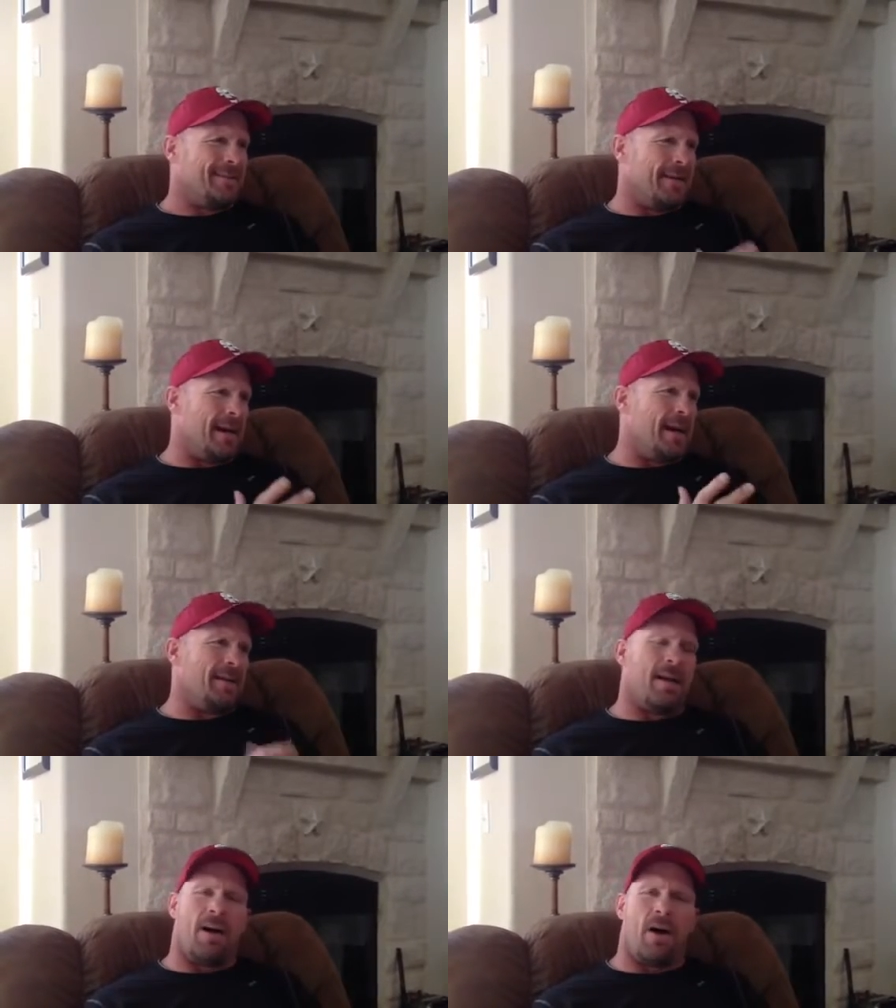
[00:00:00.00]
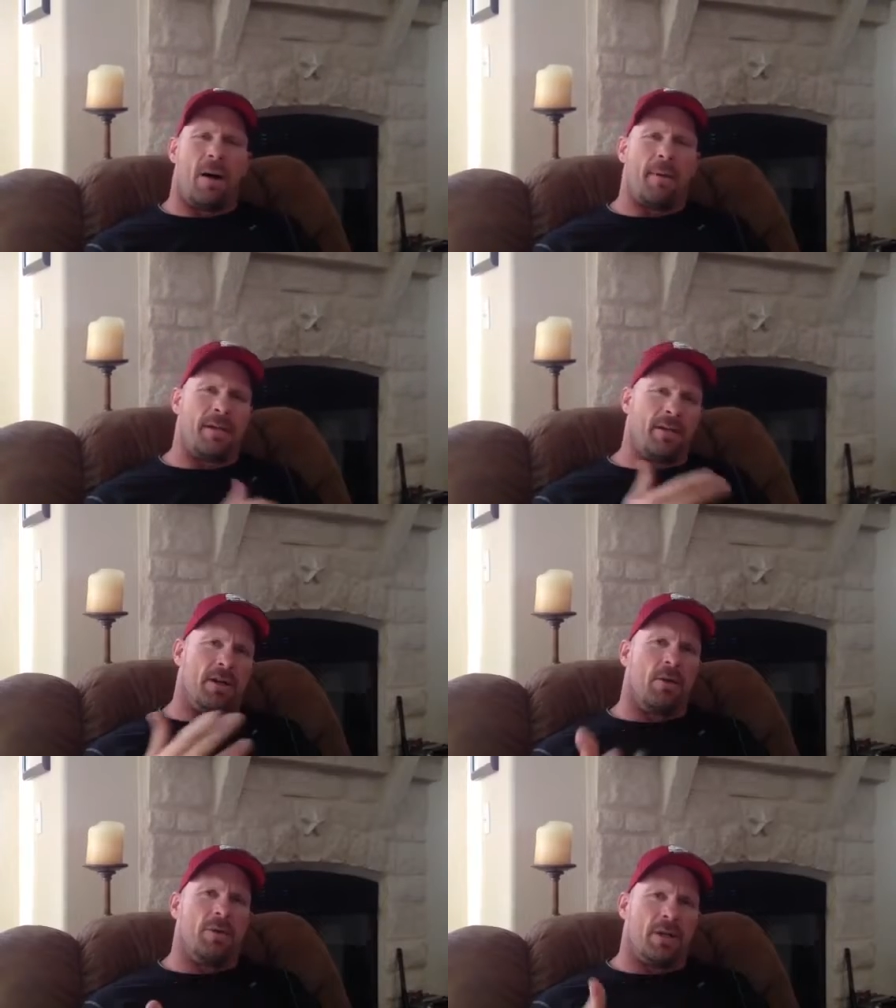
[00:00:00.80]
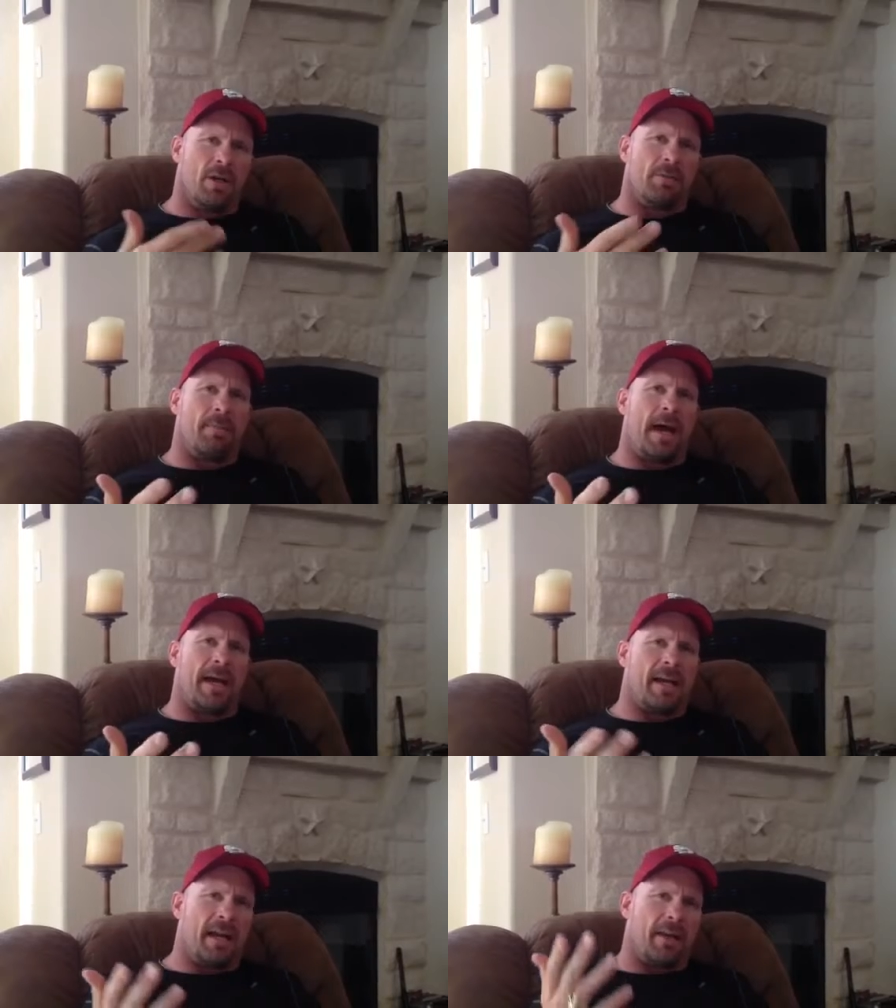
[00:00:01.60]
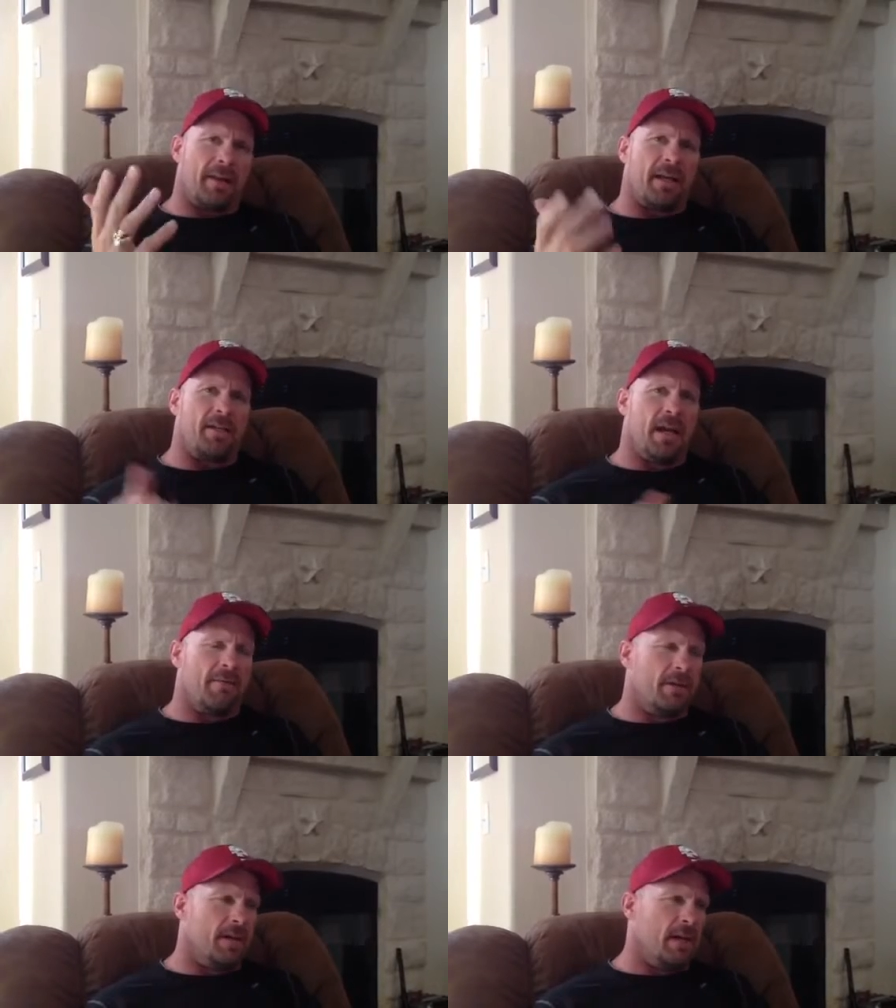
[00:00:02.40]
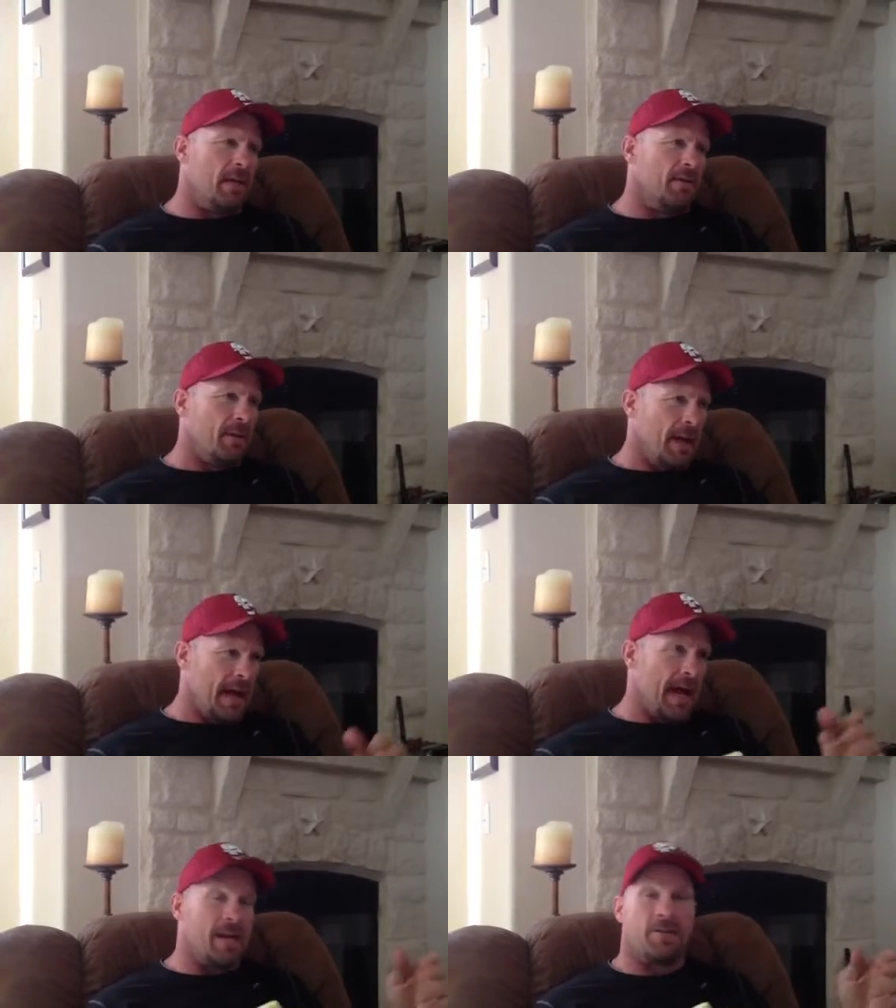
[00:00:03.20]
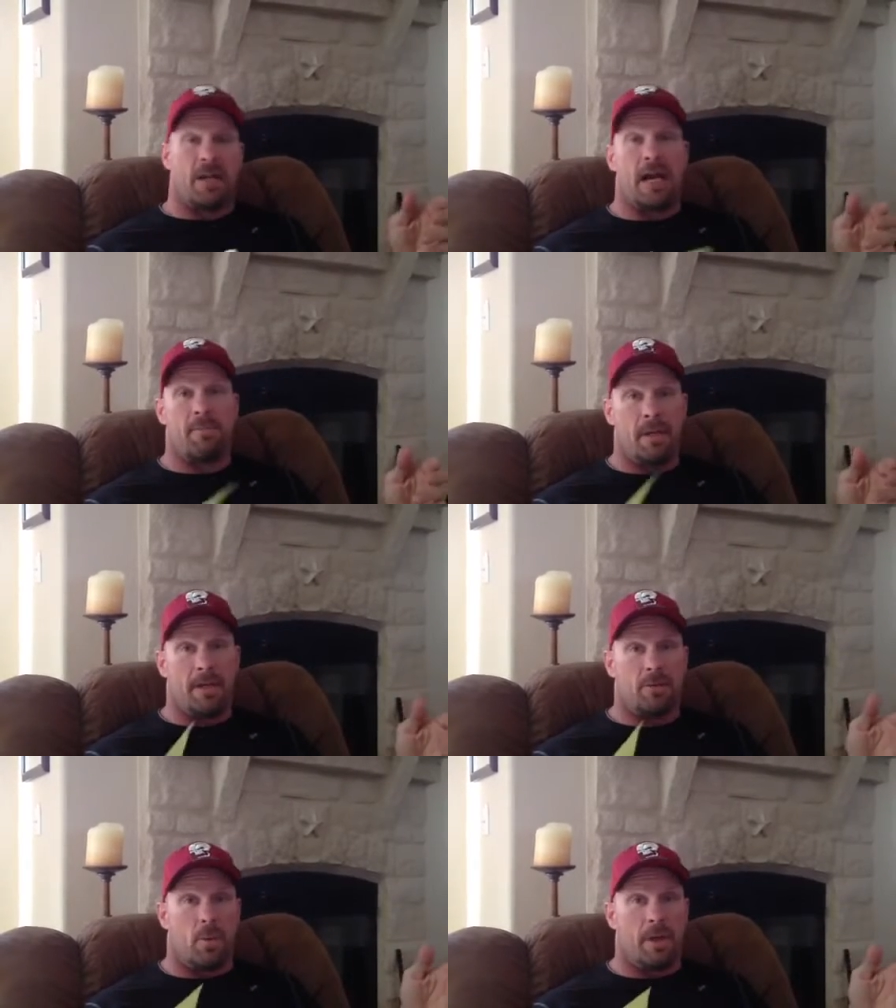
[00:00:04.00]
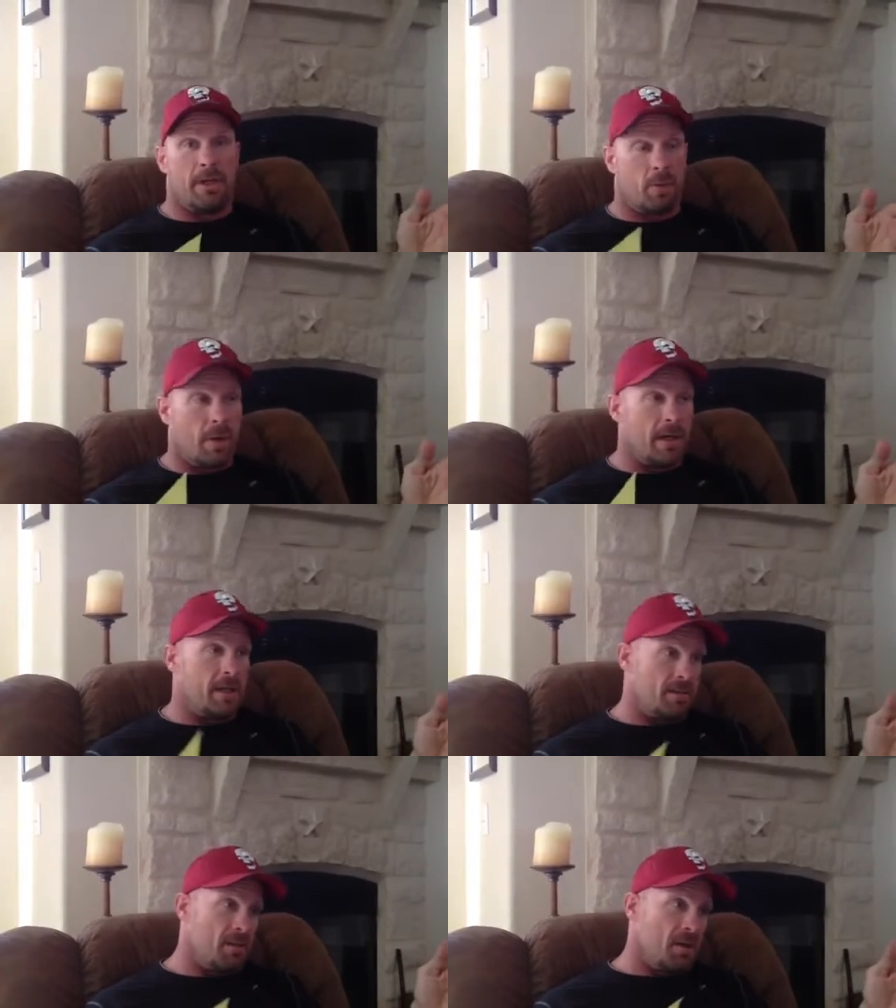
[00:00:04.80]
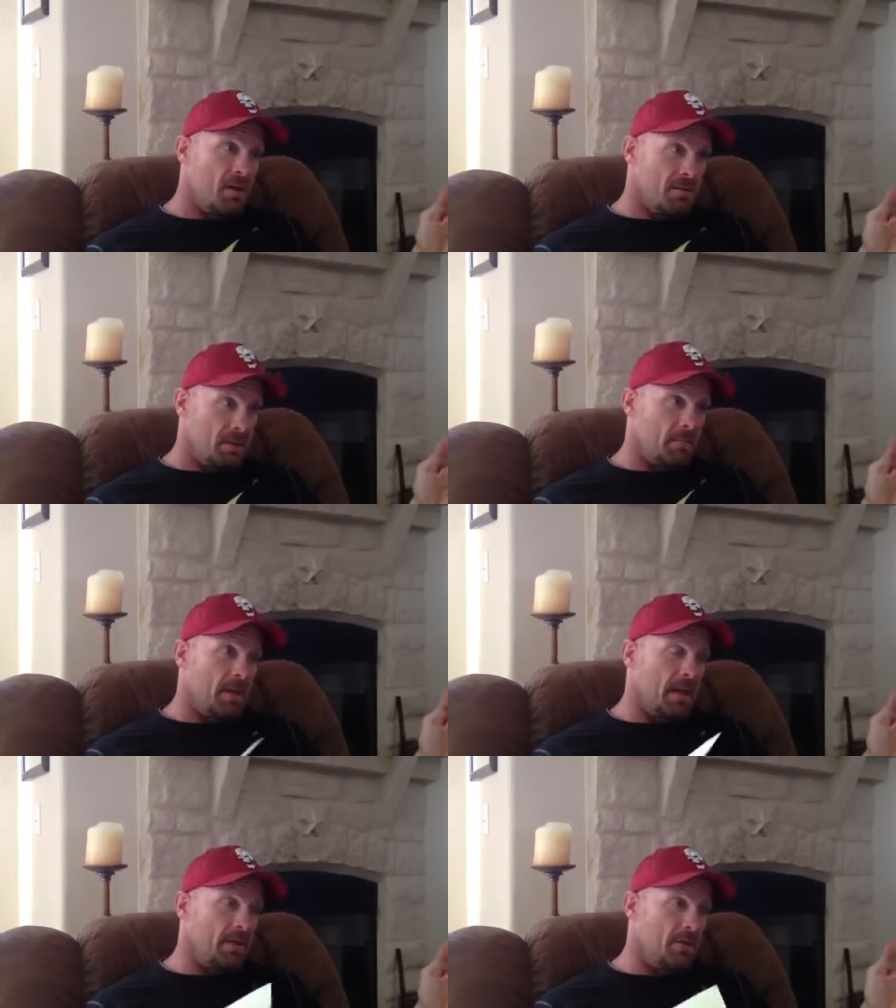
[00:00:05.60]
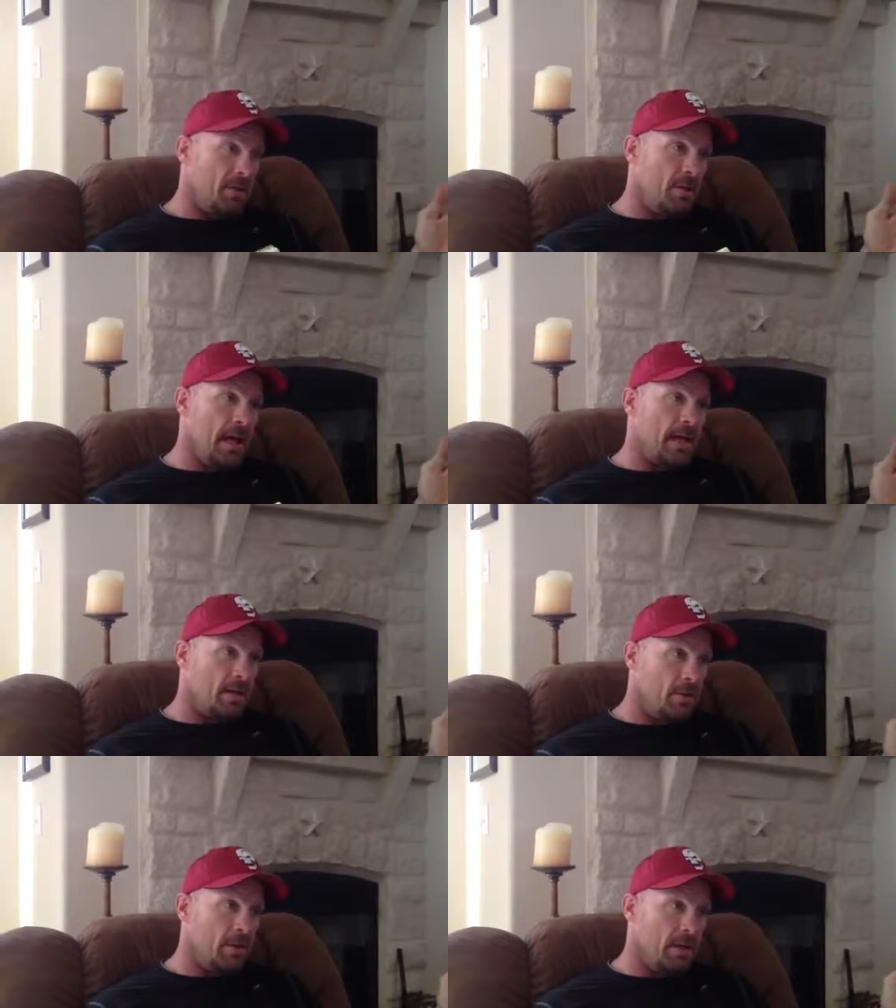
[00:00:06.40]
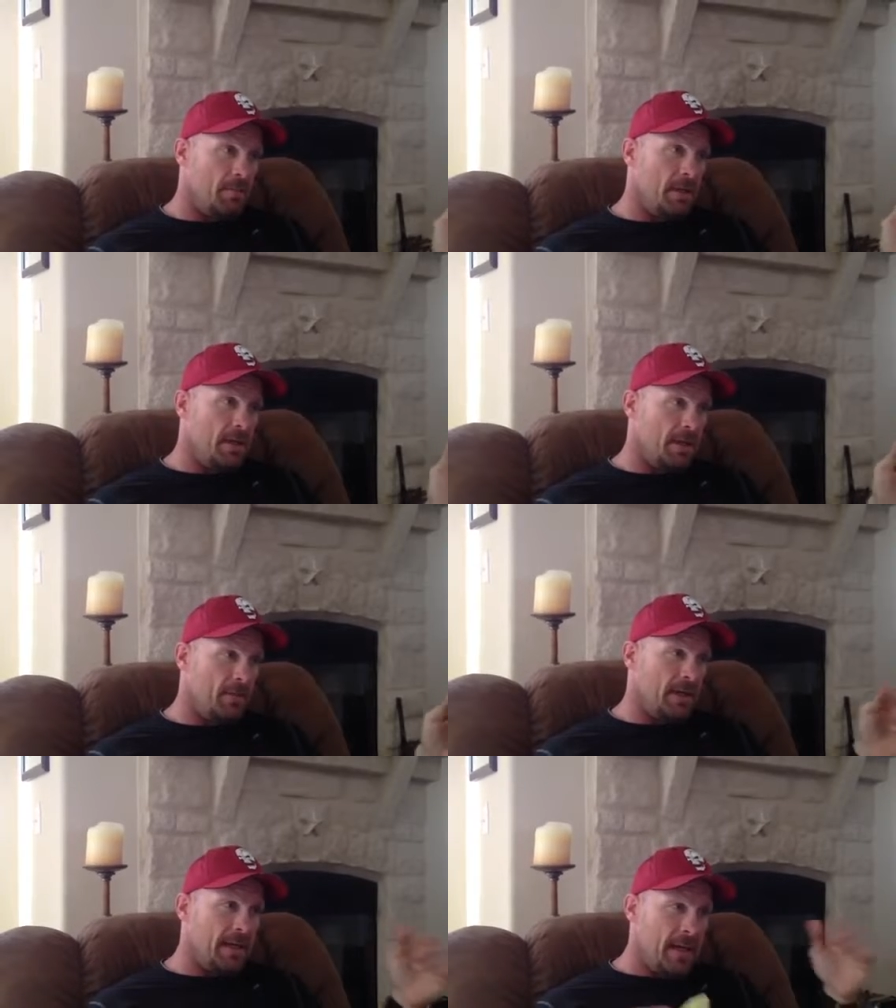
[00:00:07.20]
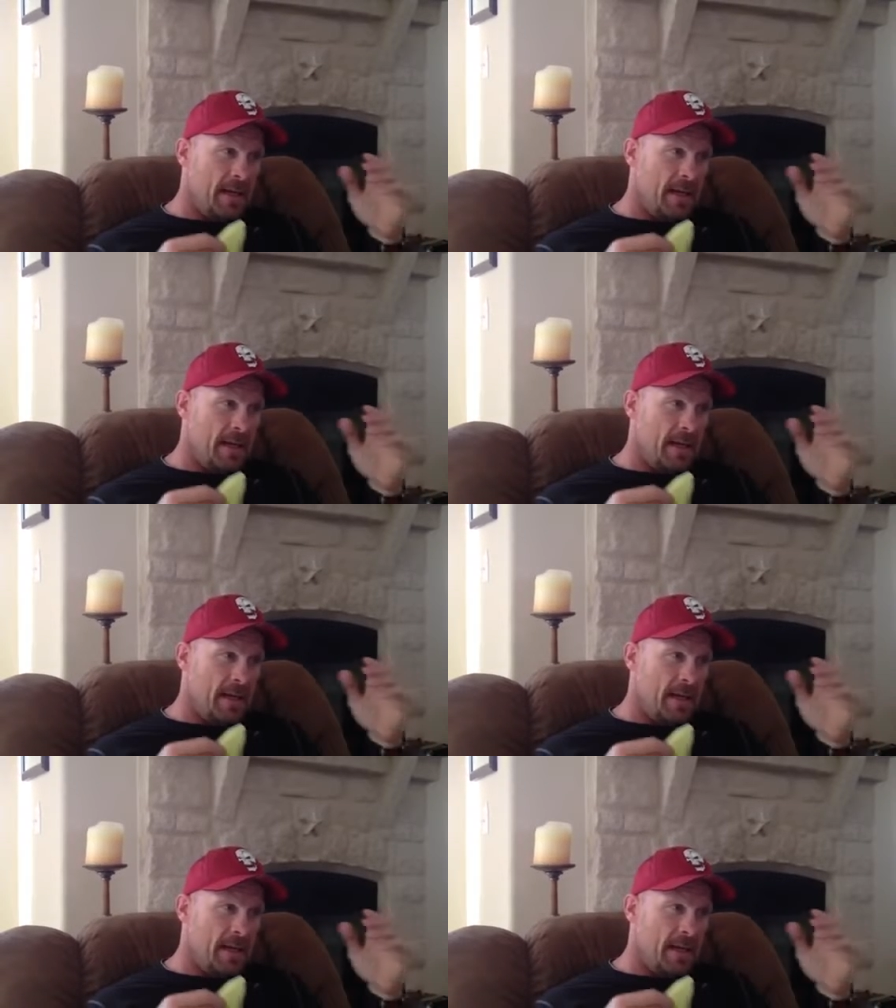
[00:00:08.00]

Well, no, I mean, you know, when you look back at anything you ever did, hindsight being 2020, some things you'd like to do a little bit differently.